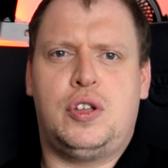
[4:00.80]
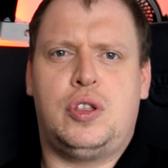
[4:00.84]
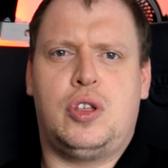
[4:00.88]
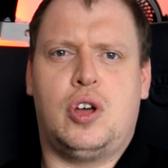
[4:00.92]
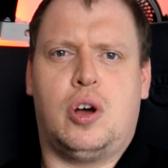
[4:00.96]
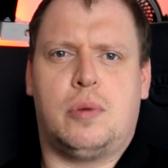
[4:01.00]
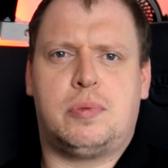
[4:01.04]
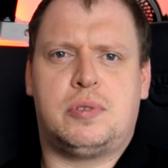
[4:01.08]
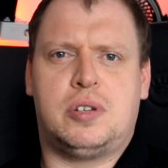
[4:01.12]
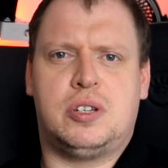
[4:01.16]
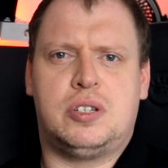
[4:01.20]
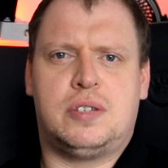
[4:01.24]
you the
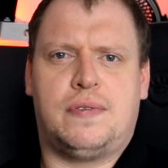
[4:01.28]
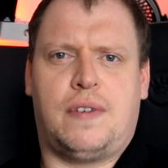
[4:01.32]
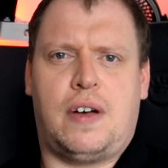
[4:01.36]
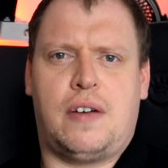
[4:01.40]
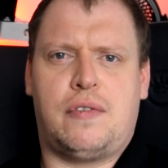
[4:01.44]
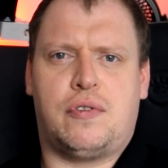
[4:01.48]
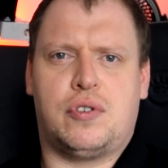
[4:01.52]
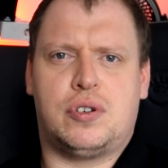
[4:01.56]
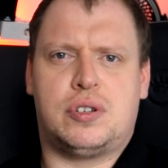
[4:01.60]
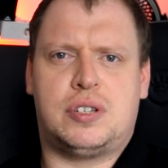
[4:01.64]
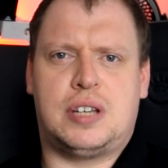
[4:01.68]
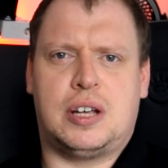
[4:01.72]
options of
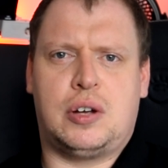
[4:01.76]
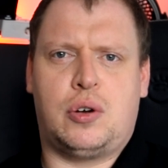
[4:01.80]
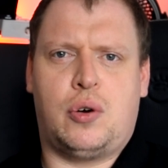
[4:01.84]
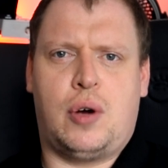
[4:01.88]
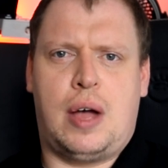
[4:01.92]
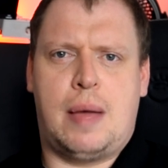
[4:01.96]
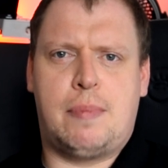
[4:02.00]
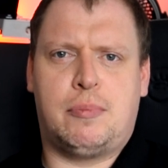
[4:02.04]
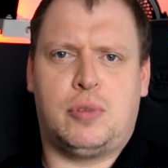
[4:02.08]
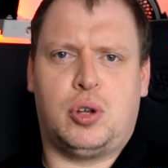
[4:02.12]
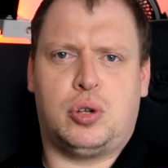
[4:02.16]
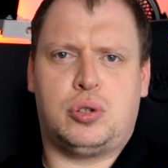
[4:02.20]
either a single
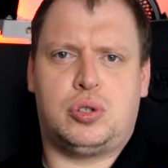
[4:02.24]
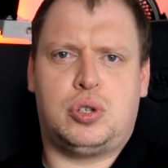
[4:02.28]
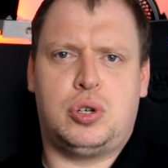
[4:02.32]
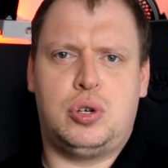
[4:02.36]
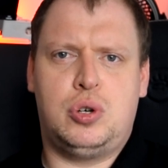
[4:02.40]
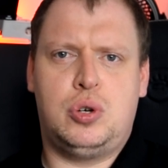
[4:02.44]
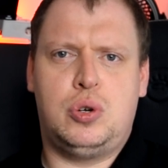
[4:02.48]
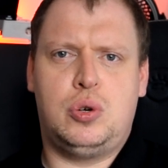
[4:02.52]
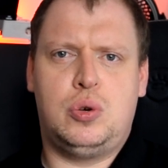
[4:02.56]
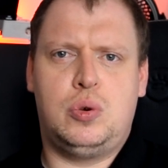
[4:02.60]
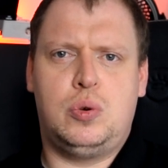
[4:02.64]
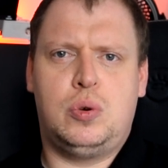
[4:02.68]

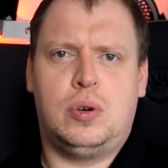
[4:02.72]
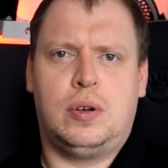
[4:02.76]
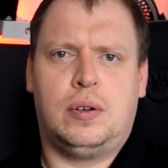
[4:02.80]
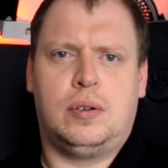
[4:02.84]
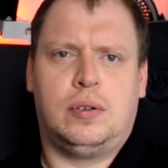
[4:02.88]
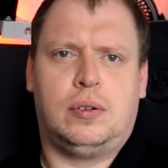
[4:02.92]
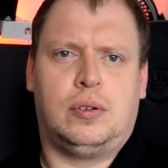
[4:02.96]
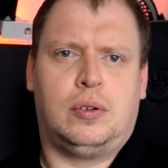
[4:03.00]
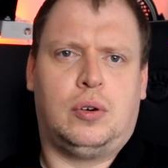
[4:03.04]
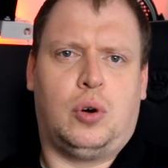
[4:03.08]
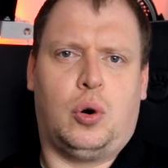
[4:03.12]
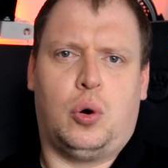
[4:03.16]
M.2
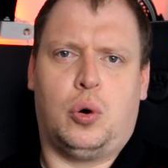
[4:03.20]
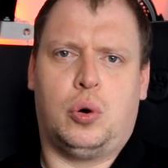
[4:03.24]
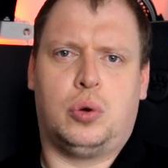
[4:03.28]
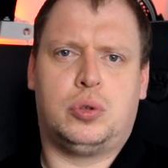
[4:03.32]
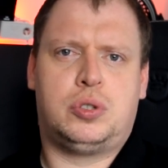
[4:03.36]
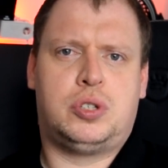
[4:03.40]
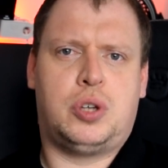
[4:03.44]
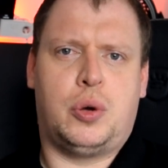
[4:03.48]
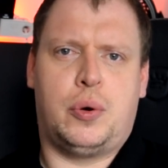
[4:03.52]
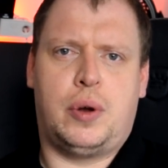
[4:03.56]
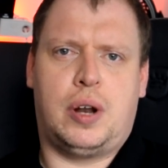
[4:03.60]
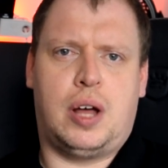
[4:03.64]
or
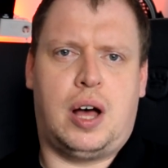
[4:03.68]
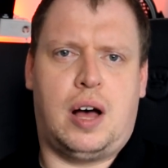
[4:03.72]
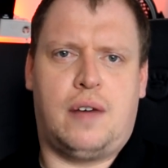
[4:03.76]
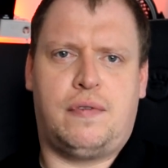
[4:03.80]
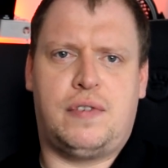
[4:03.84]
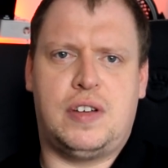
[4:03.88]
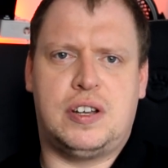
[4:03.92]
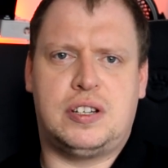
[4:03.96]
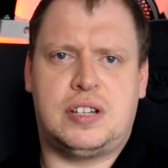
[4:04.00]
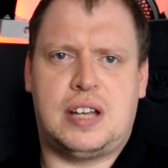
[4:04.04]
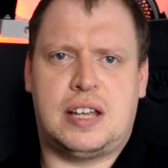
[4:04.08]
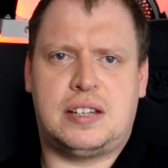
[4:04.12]
2.5
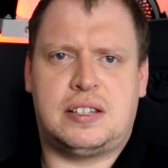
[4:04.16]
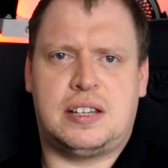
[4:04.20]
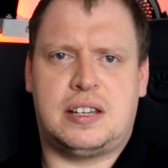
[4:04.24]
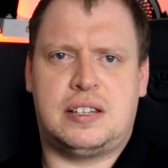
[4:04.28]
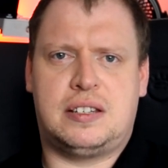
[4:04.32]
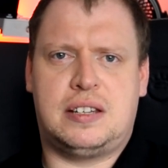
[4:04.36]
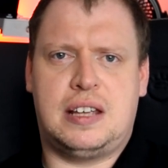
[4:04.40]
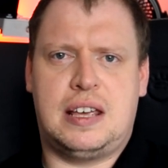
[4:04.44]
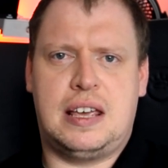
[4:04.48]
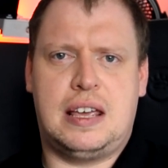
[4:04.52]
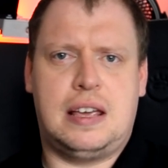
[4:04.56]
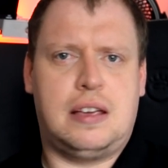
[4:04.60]
inch
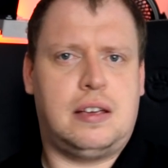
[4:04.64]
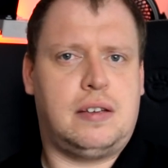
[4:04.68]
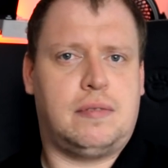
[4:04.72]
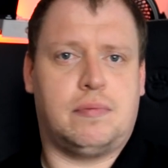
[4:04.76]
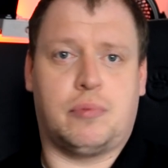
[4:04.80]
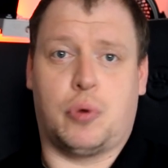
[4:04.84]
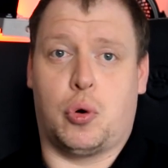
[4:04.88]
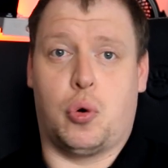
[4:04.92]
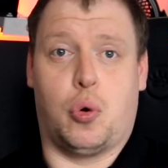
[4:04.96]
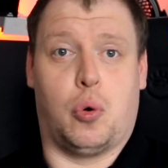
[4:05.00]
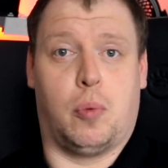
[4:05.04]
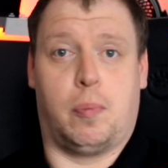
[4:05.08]
SSD,
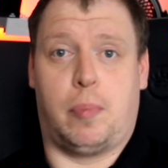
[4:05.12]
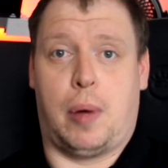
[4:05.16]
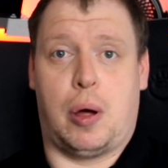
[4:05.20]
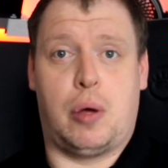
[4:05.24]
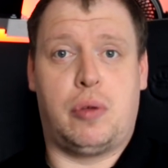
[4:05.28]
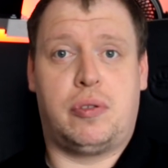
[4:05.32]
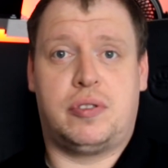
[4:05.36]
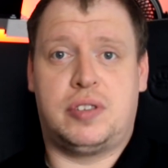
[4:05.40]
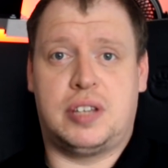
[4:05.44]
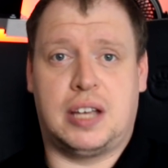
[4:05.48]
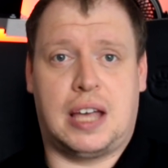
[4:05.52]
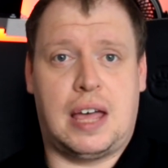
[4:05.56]
or
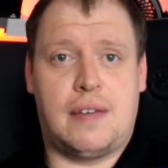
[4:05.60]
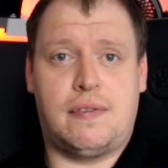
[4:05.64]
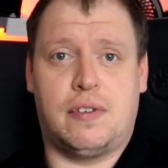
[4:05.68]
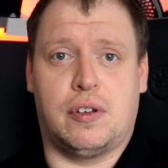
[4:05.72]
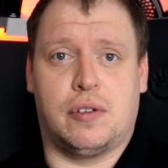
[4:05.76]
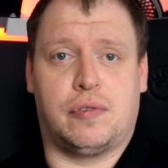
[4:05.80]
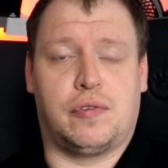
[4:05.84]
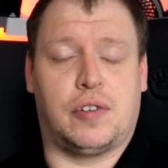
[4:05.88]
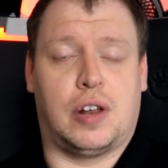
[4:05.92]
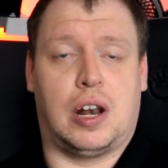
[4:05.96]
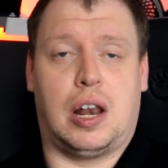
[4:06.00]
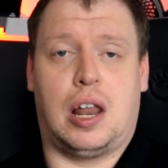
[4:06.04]
both
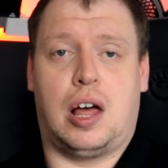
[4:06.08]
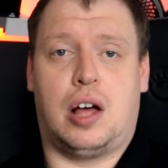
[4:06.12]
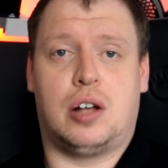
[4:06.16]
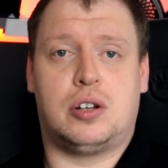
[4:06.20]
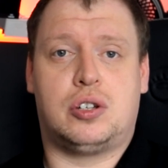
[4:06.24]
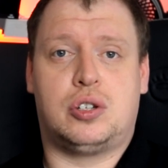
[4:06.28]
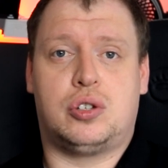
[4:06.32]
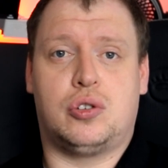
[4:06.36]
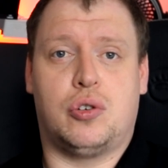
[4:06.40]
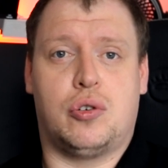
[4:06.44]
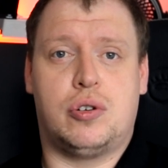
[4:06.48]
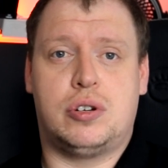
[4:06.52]
together for large
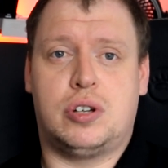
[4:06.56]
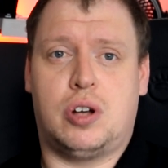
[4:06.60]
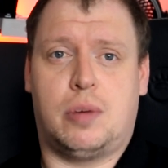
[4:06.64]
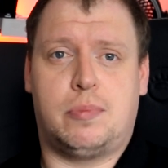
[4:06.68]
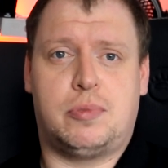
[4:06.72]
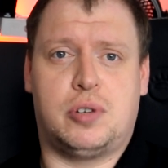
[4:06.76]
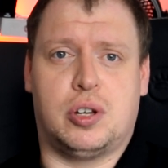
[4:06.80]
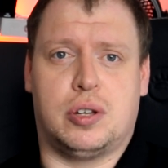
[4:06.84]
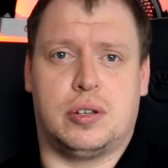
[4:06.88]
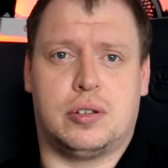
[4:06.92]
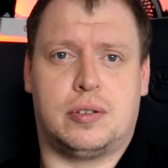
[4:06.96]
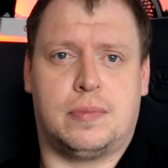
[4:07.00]
storage
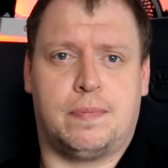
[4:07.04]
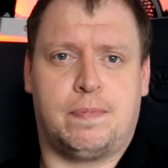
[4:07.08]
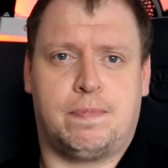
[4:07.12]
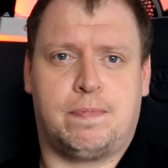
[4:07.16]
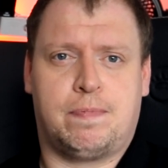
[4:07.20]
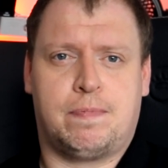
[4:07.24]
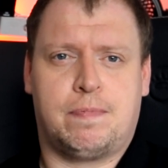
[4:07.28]
options.